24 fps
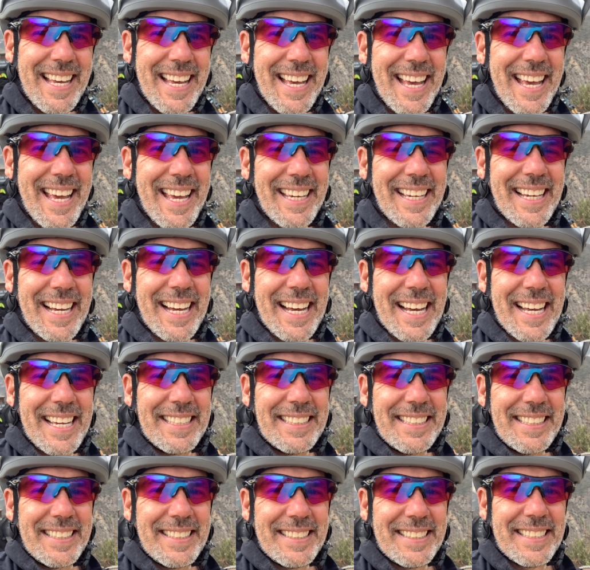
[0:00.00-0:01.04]
Hey
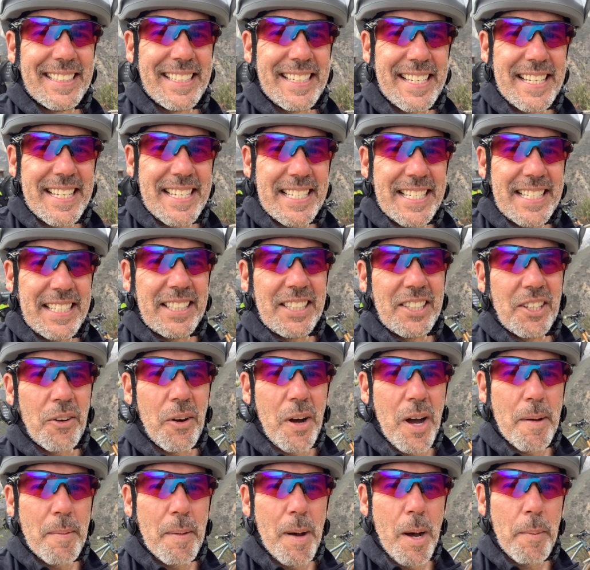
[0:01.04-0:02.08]
guys, so
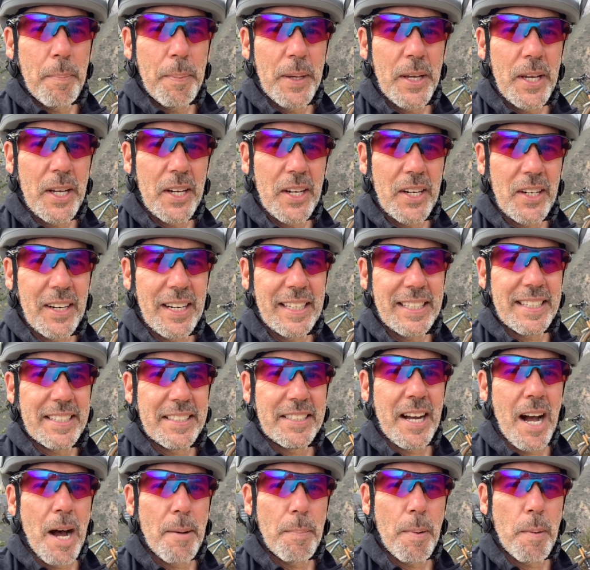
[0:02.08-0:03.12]
I'm up here at the
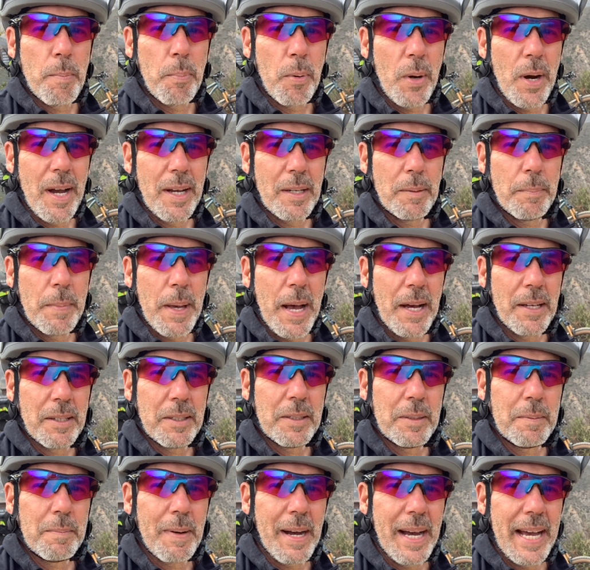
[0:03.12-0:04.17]
top of Brown
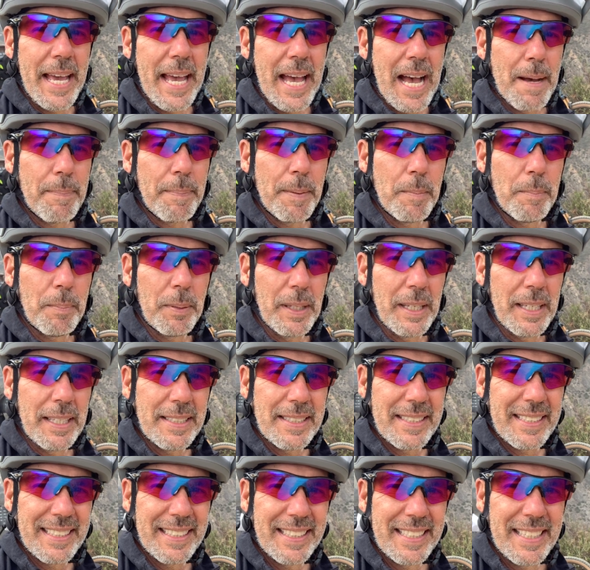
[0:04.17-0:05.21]
Mountain, my happy
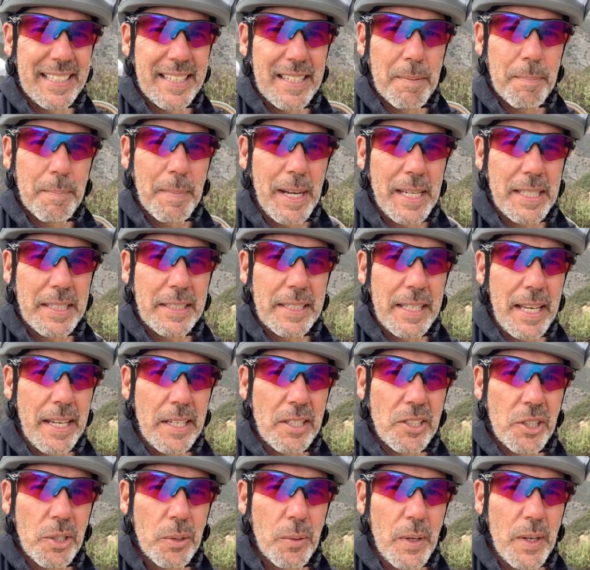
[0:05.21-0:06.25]
place, my
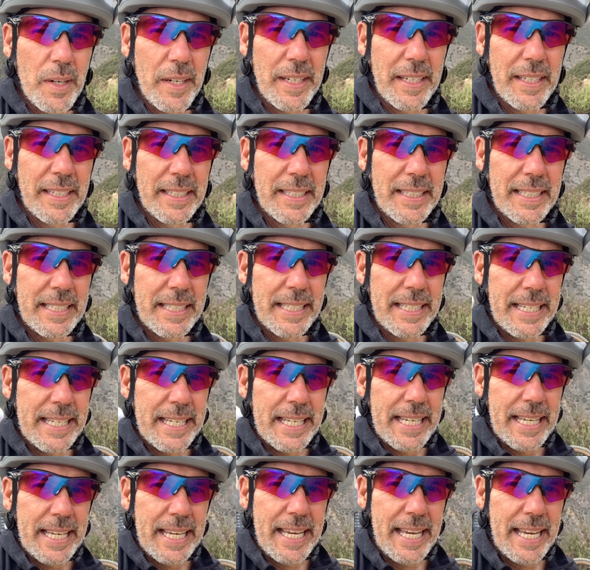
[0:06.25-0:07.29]
sanctuary.
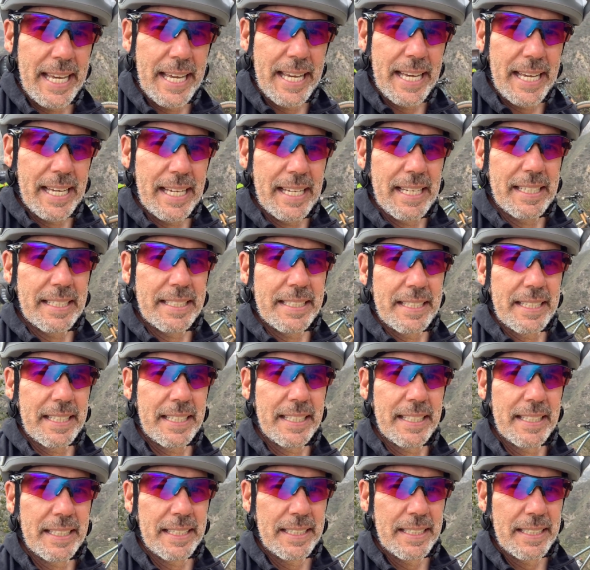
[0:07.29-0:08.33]
And
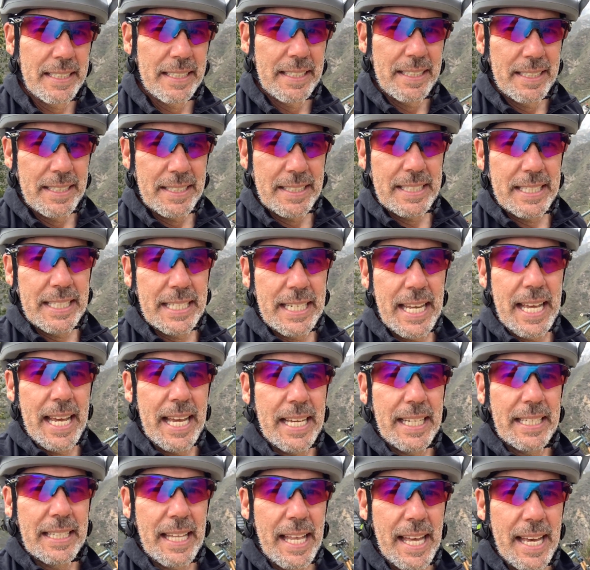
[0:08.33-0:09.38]

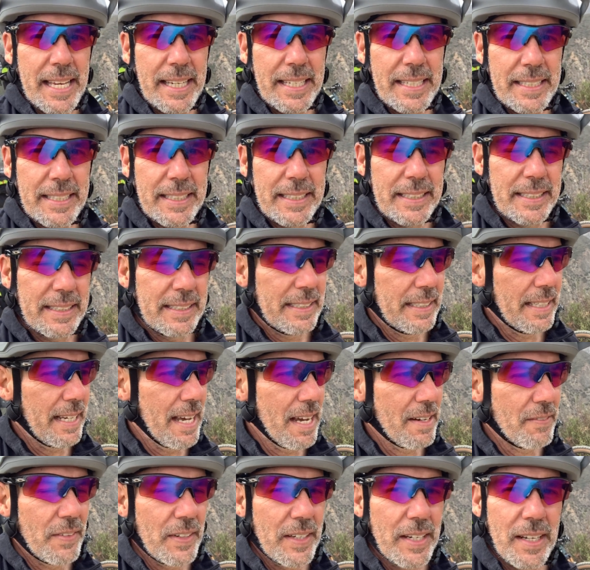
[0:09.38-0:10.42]
today, like
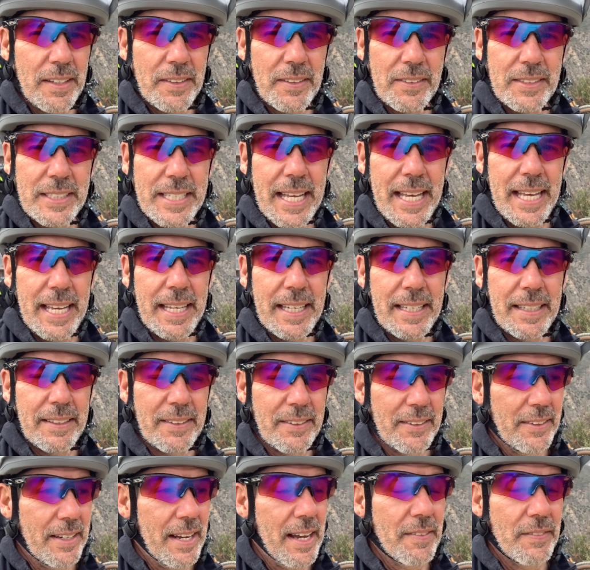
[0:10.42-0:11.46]
every other day
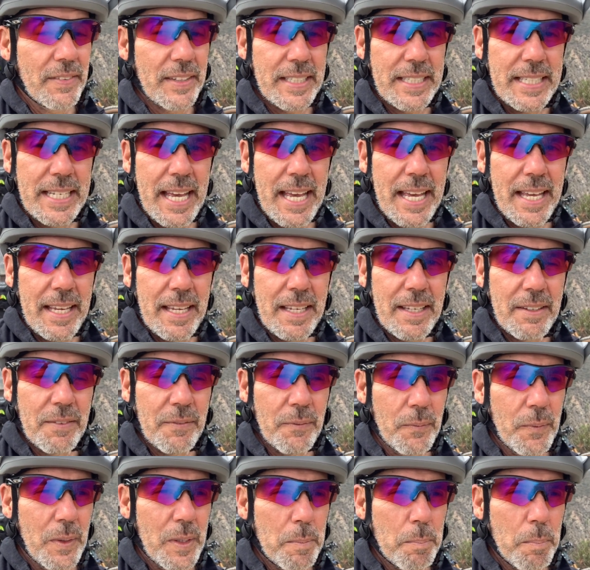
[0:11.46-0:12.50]
or every day
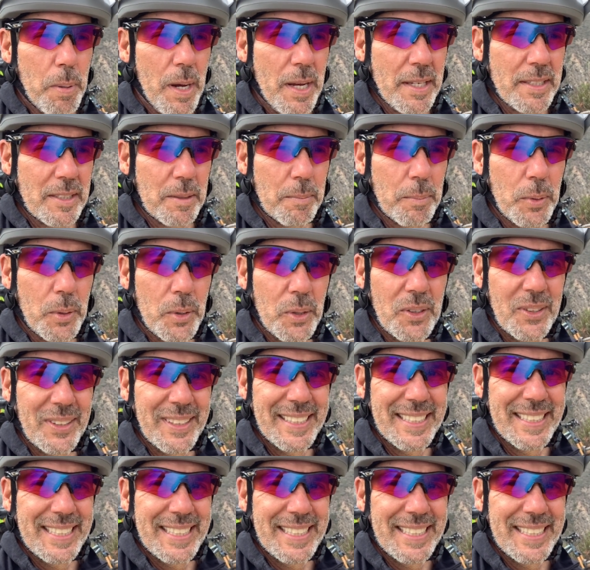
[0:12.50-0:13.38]
when possible,